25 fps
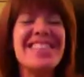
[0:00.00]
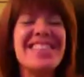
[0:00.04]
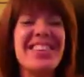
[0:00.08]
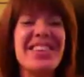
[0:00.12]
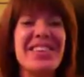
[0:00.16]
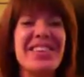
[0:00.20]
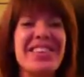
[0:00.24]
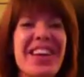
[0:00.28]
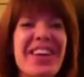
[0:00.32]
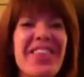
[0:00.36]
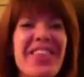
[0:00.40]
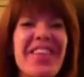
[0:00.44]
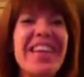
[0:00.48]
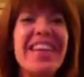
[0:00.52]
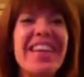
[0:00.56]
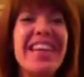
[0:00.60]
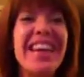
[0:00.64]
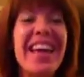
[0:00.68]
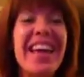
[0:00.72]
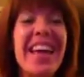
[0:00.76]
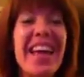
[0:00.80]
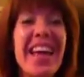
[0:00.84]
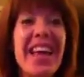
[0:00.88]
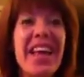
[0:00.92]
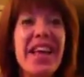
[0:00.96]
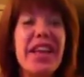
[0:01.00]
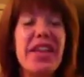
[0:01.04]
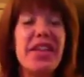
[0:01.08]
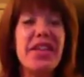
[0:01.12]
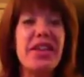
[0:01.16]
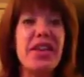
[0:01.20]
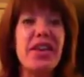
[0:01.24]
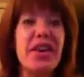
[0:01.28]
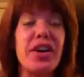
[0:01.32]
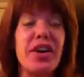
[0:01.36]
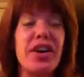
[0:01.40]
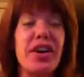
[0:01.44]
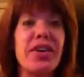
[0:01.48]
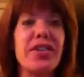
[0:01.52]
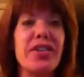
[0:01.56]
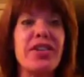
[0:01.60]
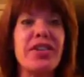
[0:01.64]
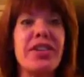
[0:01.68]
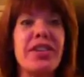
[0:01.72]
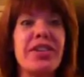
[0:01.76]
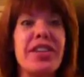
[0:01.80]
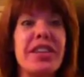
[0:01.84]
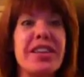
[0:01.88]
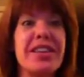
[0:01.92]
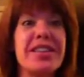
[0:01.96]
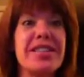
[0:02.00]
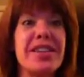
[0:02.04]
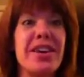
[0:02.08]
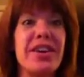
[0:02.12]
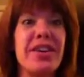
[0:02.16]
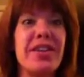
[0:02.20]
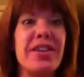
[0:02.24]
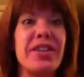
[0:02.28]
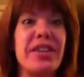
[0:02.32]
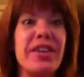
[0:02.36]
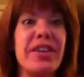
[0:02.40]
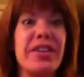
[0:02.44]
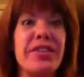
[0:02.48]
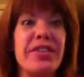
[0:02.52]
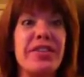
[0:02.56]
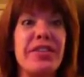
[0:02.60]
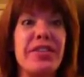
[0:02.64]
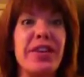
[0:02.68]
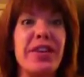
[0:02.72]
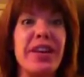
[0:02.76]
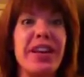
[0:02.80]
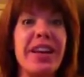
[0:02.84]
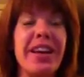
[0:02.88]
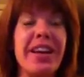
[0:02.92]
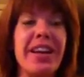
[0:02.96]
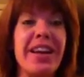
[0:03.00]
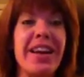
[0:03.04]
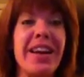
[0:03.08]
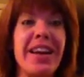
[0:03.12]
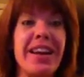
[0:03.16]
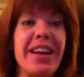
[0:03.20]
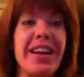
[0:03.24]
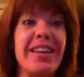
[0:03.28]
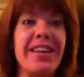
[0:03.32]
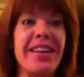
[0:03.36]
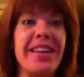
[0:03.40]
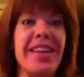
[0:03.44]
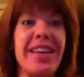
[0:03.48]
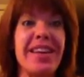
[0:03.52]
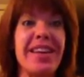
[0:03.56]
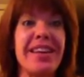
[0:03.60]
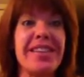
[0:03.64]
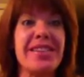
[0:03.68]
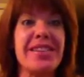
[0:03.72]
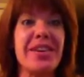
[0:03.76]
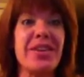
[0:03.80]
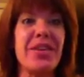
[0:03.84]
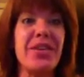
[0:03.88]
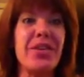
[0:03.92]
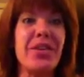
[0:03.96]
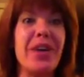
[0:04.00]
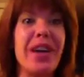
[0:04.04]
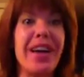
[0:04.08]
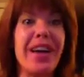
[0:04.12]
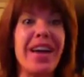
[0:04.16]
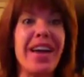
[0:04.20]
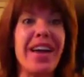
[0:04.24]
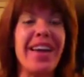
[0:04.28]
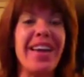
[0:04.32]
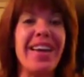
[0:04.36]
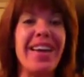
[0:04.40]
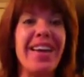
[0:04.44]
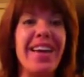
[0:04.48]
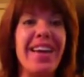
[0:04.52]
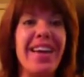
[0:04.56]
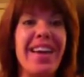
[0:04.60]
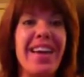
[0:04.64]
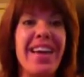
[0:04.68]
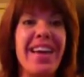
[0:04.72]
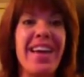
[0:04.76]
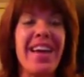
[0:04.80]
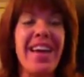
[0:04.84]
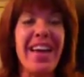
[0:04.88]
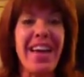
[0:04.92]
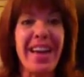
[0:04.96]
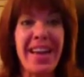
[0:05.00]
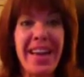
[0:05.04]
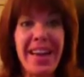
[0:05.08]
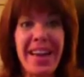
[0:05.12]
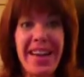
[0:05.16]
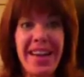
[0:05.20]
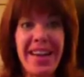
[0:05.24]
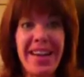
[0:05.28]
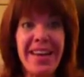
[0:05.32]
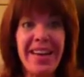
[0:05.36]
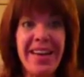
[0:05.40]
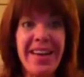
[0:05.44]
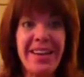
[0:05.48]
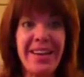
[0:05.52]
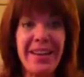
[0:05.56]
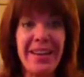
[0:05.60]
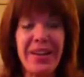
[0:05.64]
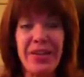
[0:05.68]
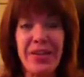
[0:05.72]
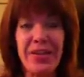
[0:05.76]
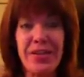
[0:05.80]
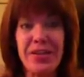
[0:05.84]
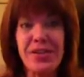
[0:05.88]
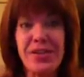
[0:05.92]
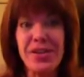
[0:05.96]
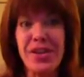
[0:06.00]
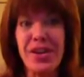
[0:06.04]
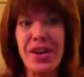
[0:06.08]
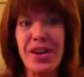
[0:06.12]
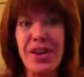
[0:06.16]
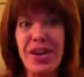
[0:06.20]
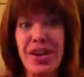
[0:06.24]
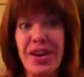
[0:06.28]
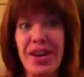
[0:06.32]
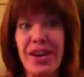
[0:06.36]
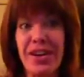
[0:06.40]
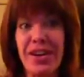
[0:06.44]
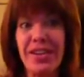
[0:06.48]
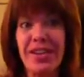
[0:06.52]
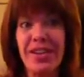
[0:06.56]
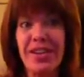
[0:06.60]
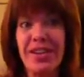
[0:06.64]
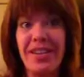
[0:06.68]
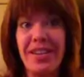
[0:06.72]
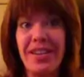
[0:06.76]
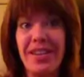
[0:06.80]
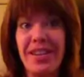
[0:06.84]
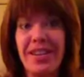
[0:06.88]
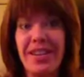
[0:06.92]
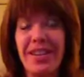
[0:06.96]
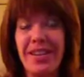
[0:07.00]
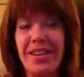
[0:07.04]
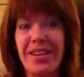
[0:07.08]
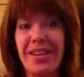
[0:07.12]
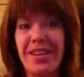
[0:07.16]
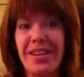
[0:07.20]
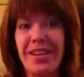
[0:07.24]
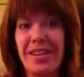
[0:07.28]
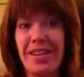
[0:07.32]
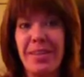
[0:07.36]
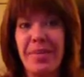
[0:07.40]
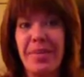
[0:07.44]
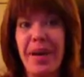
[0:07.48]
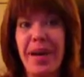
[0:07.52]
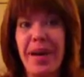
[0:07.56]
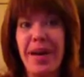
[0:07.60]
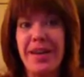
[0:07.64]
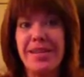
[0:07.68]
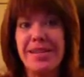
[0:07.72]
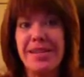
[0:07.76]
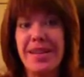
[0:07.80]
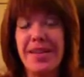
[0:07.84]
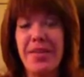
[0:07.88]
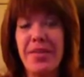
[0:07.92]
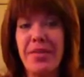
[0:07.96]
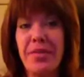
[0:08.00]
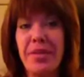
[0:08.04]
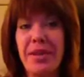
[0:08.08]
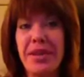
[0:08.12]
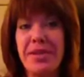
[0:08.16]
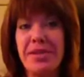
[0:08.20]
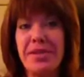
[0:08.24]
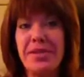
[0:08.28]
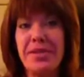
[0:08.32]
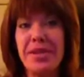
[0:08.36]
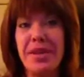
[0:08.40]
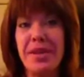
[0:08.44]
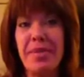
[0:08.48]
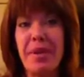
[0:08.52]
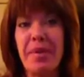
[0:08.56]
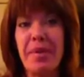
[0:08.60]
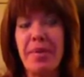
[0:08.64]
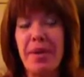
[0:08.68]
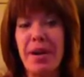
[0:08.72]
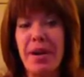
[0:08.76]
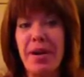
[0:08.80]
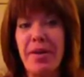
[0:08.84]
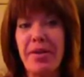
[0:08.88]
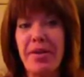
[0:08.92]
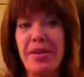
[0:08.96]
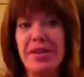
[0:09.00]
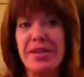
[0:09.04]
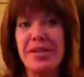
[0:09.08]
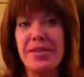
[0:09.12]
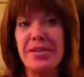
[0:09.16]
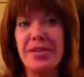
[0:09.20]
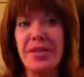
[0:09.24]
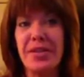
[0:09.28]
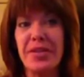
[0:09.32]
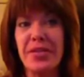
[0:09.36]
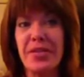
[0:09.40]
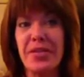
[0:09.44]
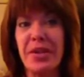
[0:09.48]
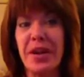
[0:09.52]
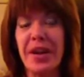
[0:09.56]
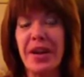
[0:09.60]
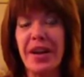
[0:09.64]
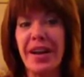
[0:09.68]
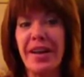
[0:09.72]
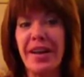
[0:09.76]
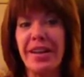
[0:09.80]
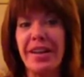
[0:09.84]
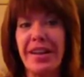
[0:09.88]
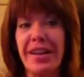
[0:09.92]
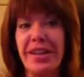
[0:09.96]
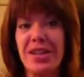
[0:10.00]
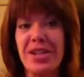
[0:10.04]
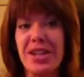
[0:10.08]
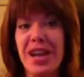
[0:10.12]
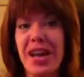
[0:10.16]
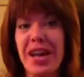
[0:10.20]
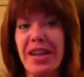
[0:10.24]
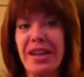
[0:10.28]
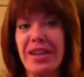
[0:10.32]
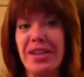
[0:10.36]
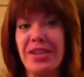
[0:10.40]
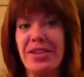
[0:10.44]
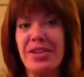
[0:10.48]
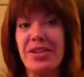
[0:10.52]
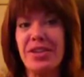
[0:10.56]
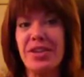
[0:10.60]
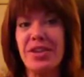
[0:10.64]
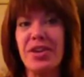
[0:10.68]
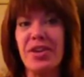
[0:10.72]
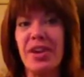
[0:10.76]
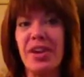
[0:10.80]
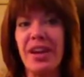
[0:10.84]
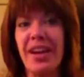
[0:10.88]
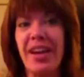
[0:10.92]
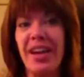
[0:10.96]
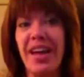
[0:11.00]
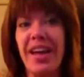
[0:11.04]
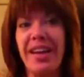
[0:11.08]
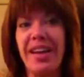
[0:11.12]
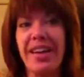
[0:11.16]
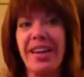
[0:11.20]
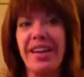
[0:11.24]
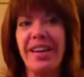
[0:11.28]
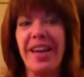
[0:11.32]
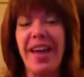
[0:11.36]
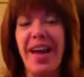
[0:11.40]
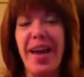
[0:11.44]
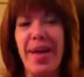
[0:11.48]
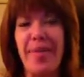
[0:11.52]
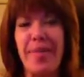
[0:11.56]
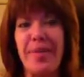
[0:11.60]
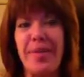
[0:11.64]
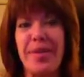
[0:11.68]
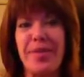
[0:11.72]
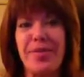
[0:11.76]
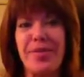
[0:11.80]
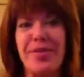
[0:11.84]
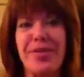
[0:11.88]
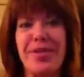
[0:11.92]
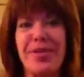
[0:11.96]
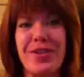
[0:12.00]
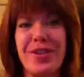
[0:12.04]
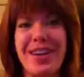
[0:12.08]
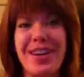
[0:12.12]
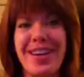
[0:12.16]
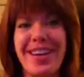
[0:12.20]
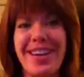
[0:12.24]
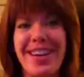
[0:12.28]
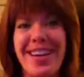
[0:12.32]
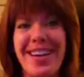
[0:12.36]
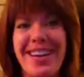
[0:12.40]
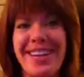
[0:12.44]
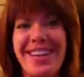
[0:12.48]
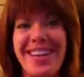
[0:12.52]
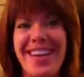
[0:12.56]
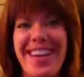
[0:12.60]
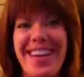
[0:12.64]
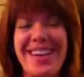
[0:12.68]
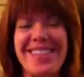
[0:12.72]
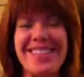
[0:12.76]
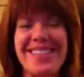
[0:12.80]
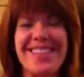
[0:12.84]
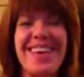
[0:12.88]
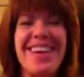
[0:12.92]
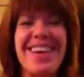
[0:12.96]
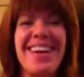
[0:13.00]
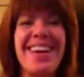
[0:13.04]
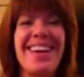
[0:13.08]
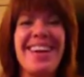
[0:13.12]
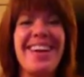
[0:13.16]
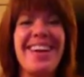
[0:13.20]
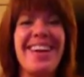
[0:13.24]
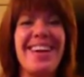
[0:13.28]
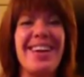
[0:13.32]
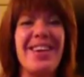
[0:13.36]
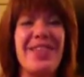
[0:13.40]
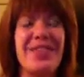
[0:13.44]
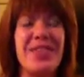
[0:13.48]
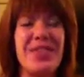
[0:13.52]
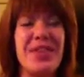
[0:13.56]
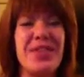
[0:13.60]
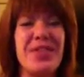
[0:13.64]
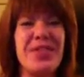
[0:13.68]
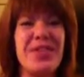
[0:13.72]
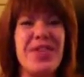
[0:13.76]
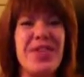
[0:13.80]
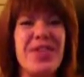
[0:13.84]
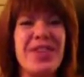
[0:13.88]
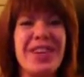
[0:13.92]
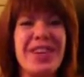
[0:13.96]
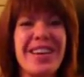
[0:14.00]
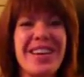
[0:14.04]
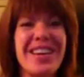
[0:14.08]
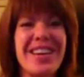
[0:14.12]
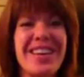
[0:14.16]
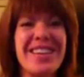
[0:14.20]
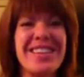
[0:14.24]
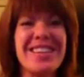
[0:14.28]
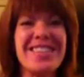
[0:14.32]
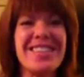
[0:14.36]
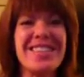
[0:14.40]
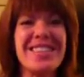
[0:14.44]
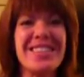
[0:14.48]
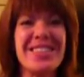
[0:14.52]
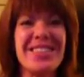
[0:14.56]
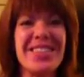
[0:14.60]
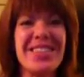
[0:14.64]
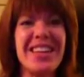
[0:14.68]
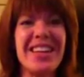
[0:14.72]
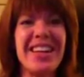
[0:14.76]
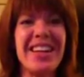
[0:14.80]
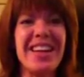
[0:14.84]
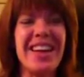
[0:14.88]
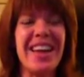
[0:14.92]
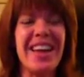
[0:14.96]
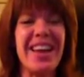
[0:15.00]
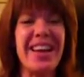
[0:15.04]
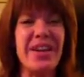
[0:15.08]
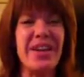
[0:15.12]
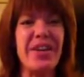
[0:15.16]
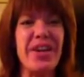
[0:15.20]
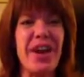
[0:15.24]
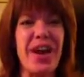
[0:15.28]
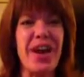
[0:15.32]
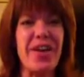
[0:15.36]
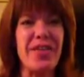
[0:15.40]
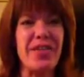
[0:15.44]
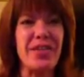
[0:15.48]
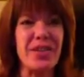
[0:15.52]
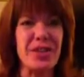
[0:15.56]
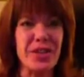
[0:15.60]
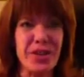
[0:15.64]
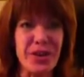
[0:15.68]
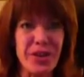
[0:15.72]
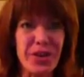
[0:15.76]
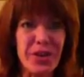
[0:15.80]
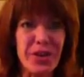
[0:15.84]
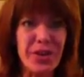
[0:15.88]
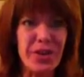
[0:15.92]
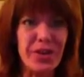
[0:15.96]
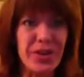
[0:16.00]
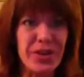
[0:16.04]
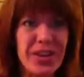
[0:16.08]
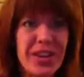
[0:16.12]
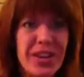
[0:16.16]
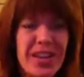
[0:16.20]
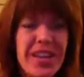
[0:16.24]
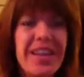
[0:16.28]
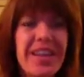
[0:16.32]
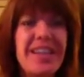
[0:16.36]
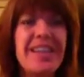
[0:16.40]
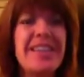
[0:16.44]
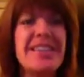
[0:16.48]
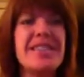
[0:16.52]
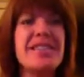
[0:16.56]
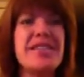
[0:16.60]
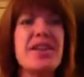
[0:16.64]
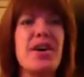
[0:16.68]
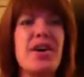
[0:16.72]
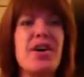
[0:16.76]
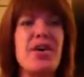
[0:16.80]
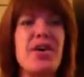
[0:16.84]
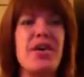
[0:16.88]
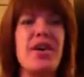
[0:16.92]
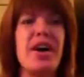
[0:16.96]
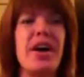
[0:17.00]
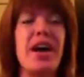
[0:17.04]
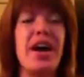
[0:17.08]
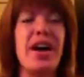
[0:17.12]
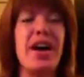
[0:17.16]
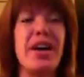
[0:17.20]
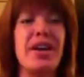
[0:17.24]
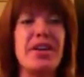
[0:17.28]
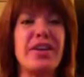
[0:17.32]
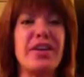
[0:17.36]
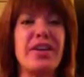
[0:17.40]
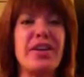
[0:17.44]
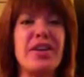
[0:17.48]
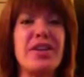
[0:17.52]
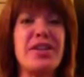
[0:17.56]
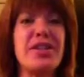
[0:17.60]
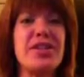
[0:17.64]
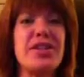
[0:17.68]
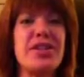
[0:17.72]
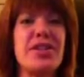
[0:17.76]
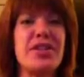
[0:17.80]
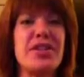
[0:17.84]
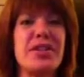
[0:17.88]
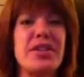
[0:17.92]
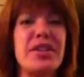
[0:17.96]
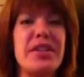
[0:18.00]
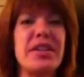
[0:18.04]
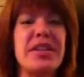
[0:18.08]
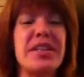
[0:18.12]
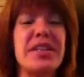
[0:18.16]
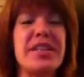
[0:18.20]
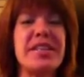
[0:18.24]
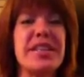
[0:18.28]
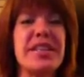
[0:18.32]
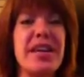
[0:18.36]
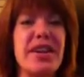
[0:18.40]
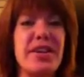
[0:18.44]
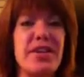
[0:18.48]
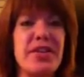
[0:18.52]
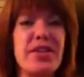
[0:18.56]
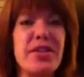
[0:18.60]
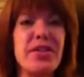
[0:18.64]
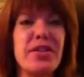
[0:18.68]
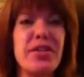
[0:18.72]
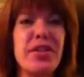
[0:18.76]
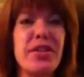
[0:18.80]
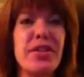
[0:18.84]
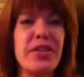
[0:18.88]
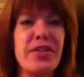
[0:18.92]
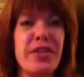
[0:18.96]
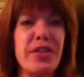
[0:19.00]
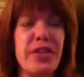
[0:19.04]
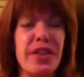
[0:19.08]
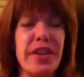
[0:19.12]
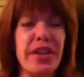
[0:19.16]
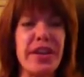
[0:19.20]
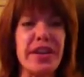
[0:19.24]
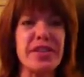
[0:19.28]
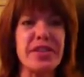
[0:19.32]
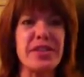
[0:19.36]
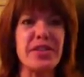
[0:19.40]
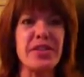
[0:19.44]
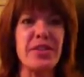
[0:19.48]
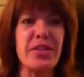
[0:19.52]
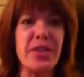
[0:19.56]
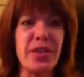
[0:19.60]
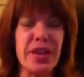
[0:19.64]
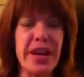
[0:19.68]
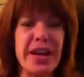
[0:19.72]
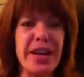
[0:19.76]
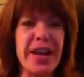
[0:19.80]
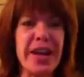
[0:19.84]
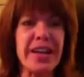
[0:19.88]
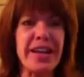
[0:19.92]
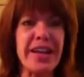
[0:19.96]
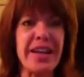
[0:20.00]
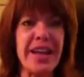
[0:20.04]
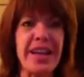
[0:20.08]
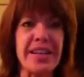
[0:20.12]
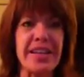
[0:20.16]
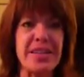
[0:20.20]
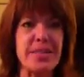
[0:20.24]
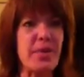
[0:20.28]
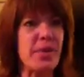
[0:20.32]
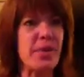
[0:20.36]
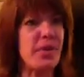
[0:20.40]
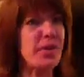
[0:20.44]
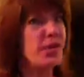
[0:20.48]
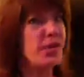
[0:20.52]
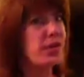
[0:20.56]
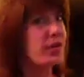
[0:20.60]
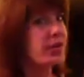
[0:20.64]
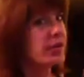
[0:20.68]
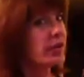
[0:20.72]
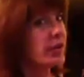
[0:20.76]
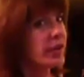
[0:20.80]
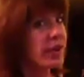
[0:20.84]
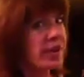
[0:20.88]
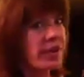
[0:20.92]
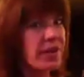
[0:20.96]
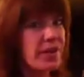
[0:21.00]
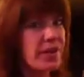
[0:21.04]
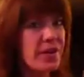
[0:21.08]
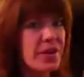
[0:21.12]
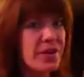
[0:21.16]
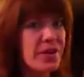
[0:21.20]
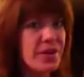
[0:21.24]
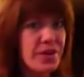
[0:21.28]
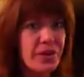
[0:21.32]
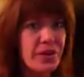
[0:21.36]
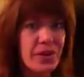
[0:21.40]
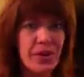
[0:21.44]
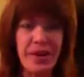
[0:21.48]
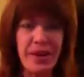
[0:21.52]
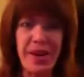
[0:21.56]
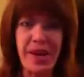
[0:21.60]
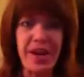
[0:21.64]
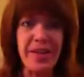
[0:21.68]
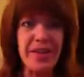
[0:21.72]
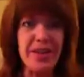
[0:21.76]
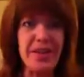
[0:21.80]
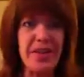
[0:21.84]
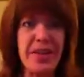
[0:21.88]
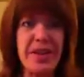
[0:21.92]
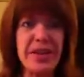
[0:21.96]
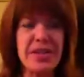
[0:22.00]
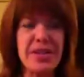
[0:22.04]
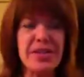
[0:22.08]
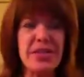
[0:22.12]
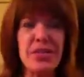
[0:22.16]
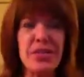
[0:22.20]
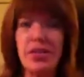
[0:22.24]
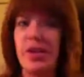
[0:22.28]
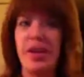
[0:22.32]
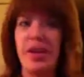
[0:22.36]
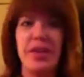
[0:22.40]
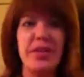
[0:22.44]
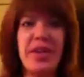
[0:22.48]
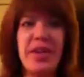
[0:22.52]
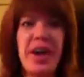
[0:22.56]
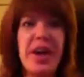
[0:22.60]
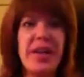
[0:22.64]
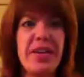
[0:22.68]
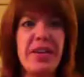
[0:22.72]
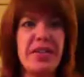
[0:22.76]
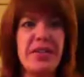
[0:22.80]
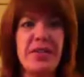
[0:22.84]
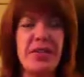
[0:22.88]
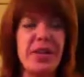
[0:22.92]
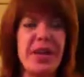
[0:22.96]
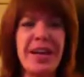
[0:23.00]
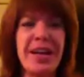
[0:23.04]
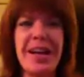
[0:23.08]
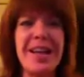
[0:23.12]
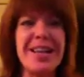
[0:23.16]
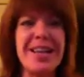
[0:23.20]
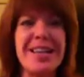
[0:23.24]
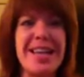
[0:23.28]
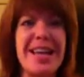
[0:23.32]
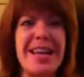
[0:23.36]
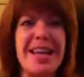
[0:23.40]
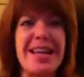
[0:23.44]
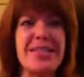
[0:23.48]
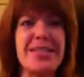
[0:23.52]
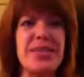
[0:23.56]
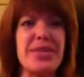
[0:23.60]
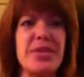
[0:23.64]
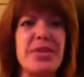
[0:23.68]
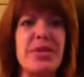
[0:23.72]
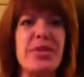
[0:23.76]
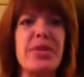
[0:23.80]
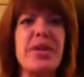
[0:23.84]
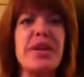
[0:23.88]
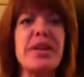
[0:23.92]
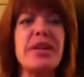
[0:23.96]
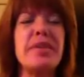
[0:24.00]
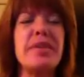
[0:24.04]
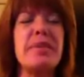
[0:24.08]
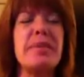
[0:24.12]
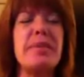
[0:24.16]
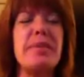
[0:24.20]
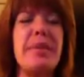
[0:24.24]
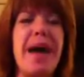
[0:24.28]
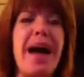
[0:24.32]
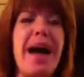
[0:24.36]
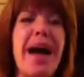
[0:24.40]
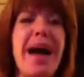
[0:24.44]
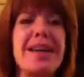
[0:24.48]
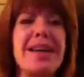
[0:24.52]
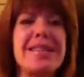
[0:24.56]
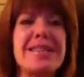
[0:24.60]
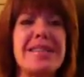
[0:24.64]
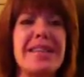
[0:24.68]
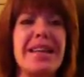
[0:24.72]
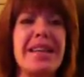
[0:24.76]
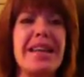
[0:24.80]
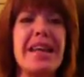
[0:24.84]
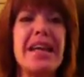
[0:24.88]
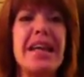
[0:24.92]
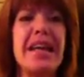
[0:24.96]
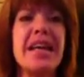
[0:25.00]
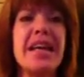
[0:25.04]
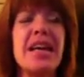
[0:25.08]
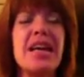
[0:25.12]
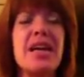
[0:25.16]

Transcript: you don't know it, the Arnold is only 49 days away. And if you saw the past 7 weeks, you saw my progress for the 49-day challenge, you know a lot can happen in 49 days if you're focused on it and you have your goal. So I encourage you to set your goal for the next 49 days, whether you're going to the Arnold or not. The next 49 days are going to be passing.